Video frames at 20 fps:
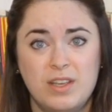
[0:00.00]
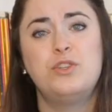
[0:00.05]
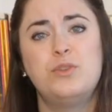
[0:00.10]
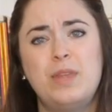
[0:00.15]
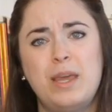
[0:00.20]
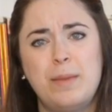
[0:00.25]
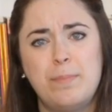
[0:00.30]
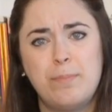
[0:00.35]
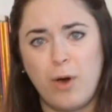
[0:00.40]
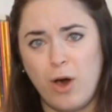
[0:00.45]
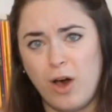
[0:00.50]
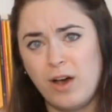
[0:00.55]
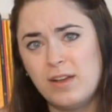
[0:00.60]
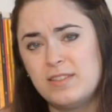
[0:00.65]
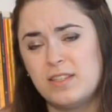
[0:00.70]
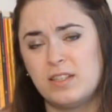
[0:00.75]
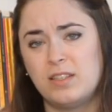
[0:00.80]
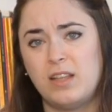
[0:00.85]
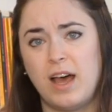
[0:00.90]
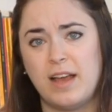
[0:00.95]
Do they
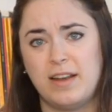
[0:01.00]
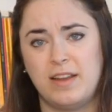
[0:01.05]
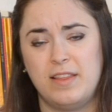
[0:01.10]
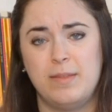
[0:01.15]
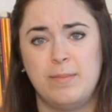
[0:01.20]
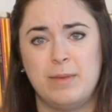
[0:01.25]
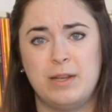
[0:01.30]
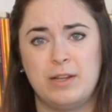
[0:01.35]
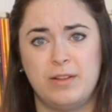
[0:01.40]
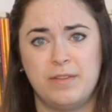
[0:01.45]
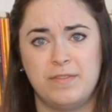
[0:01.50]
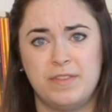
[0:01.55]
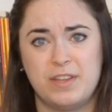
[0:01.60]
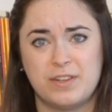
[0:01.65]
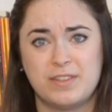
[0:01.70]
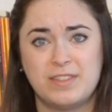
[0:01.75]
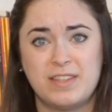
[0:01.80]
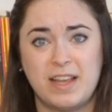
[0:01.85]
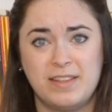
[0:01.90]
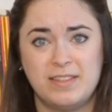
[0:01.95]
pause a lot in the middle of their
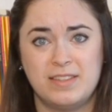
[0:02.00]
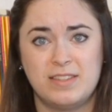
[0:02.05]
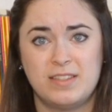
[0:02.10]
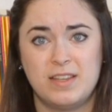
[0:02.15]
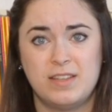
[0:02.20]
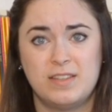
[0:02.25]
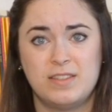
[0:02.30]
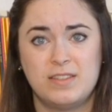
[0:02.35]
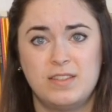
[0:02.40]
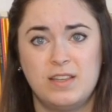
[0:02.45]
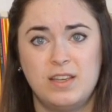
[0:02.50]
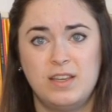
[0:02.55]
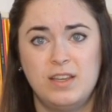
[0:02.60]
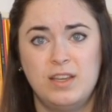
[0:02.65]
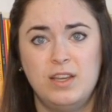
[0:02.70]
sentences?